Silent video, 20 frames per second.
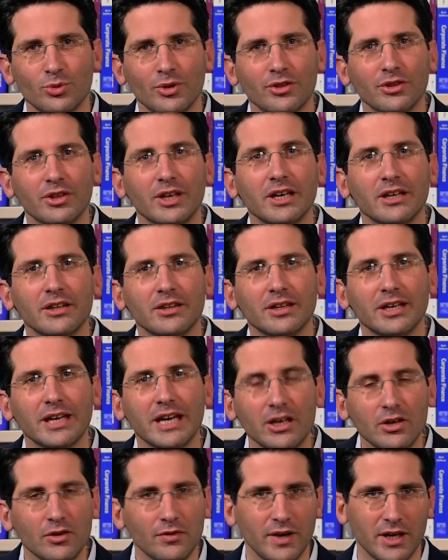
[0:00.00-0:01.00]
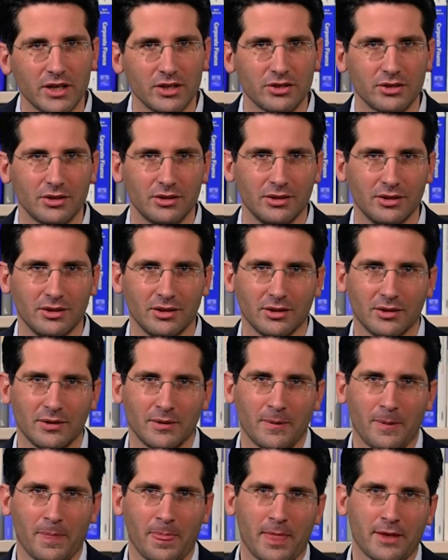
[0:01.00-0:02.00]
with innovation.
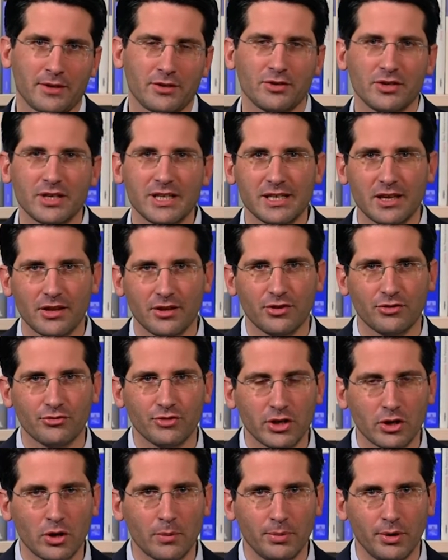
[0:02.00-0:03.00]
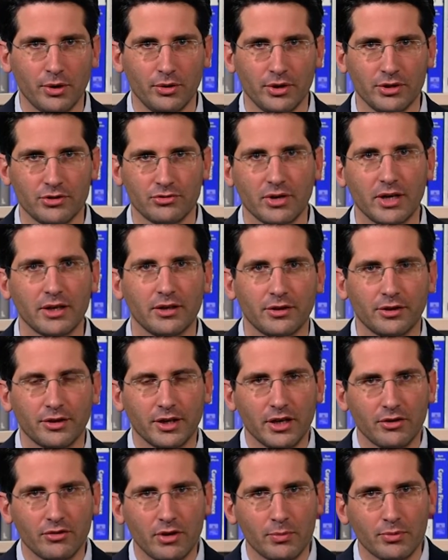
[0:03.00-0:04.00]
So these are the 3 components, right? A theory